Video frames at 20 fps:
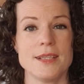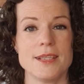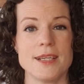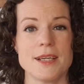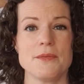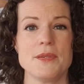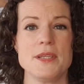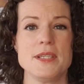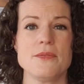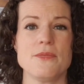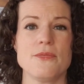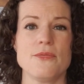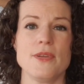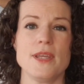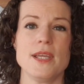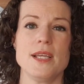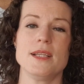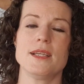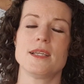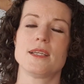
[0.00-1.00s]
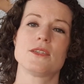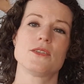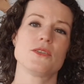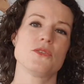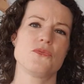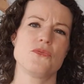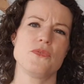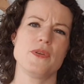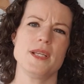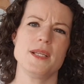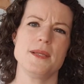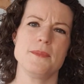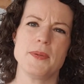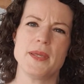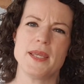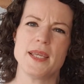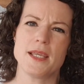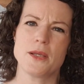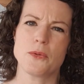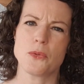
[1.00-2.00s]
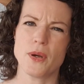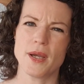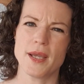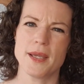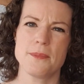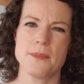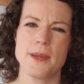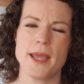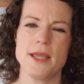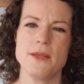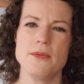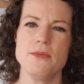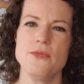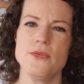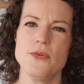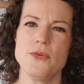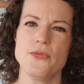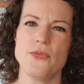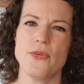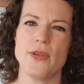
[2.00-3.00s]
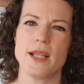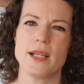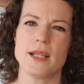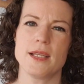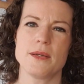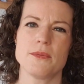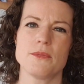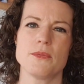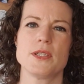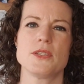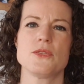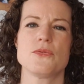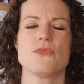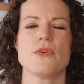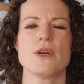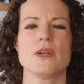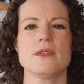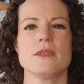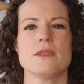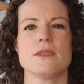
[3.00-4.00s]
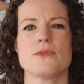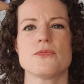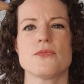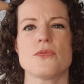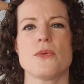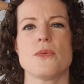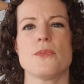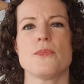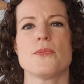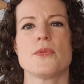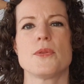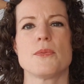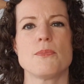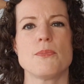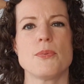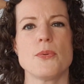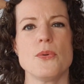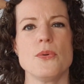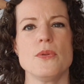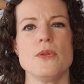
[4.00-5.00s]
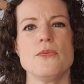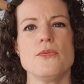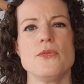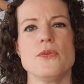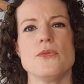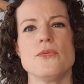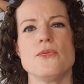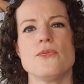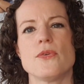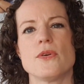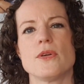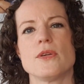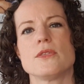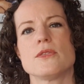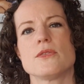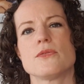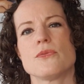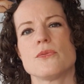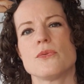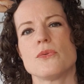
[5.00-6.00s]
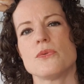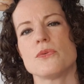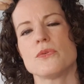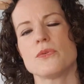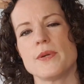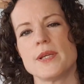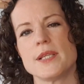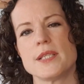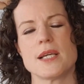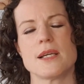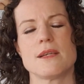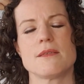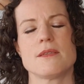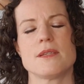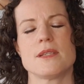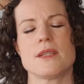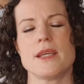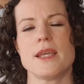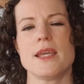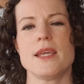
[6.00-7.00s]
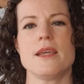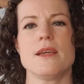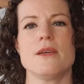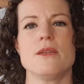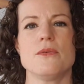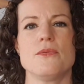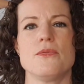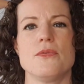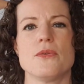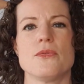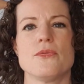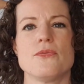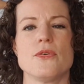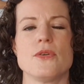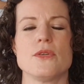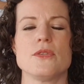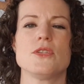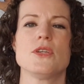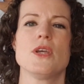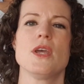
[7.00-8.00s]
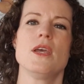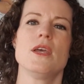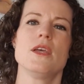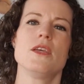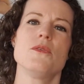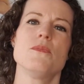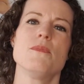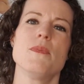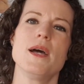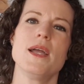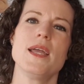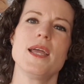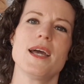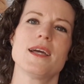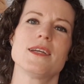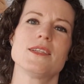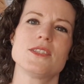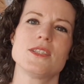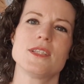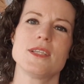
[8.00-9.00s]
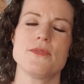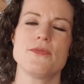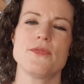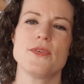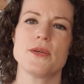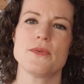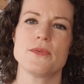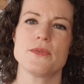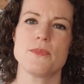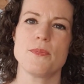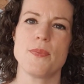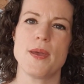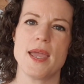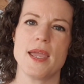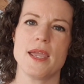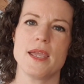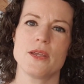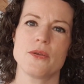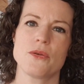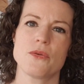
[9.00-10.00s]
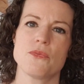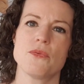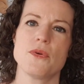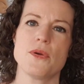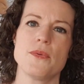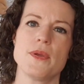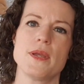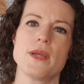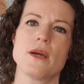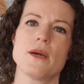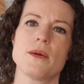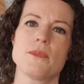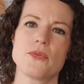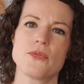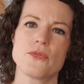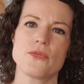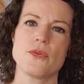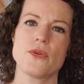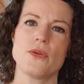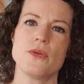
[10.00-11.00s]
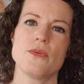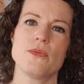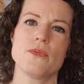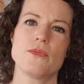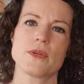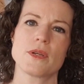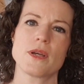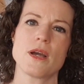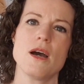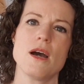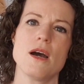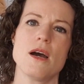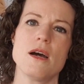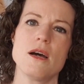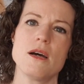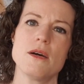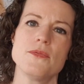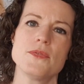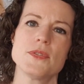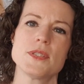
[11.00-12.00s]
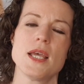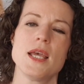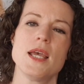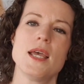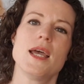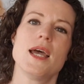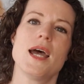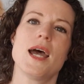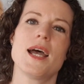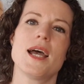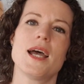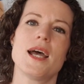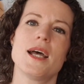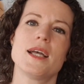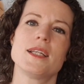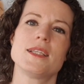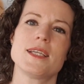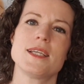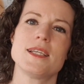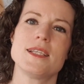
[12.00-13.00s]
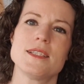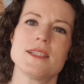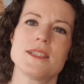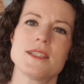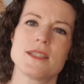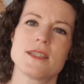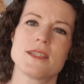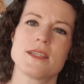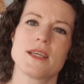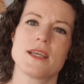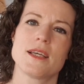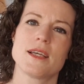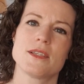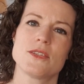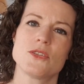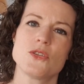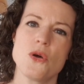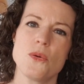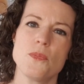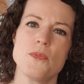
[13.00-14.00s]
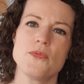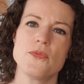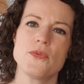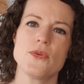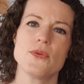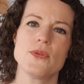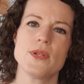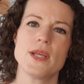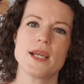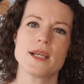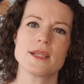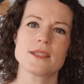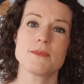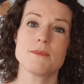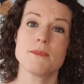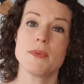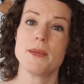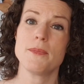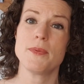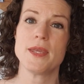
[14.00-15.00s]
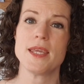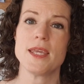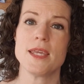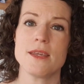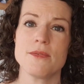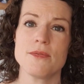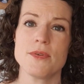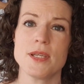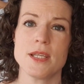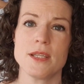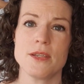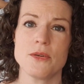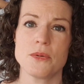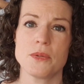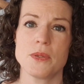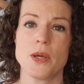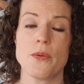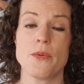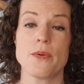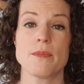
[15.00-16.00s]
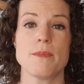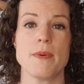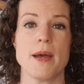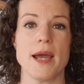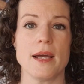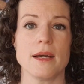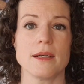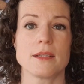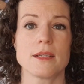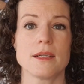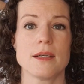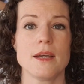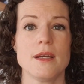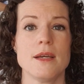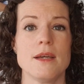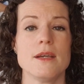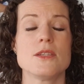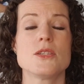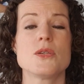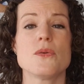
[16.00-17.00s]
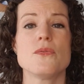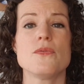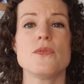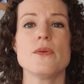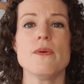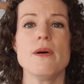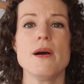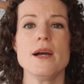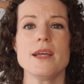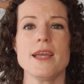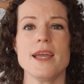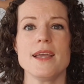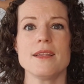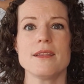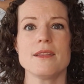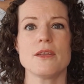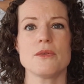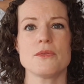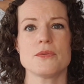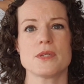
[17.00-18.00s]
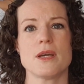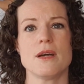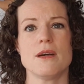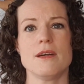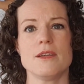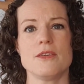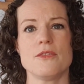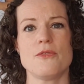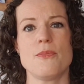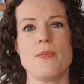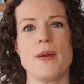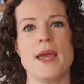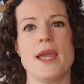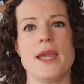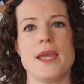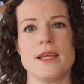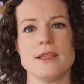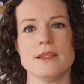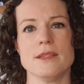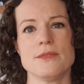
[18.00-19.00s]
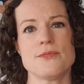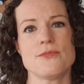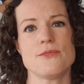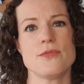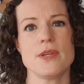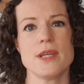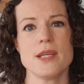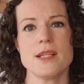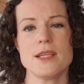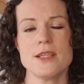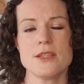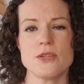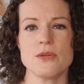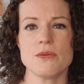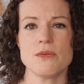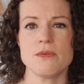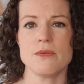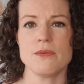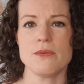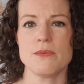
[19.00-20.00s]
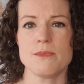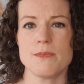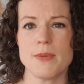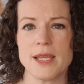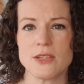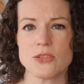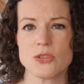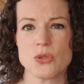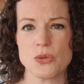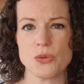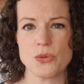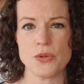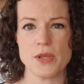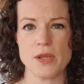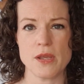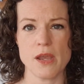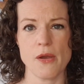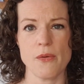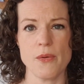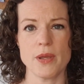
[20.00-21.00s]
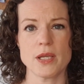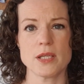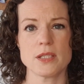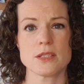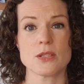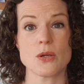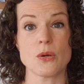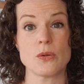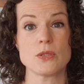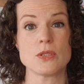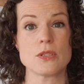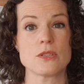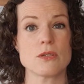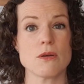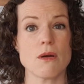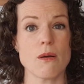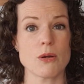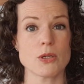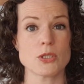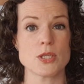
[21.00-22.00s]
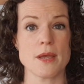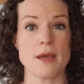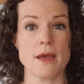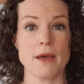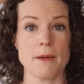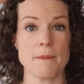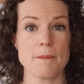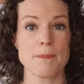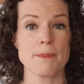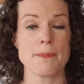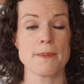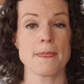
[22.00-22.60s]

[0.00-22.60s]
Now this feeling could really be quite a painful feeling which runs from the ball of your foot all the way down to the heel of your foot. You might actually feel the pain growing up through the calves and into the top of your legs and maybe even in your lower back. So if you are getting those kind of pains, really do make sure you go and consult a doctor